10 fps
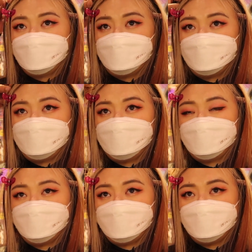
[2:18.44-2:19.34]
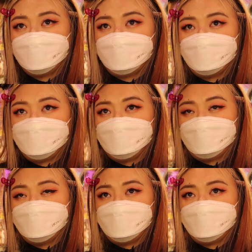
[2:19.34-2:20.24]

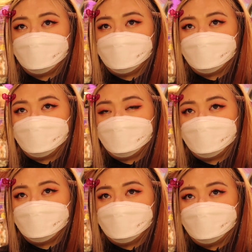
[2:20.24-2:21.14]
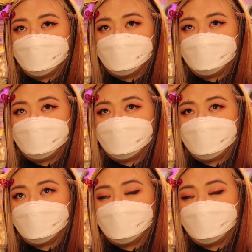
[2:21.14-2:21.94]
Nothing is said.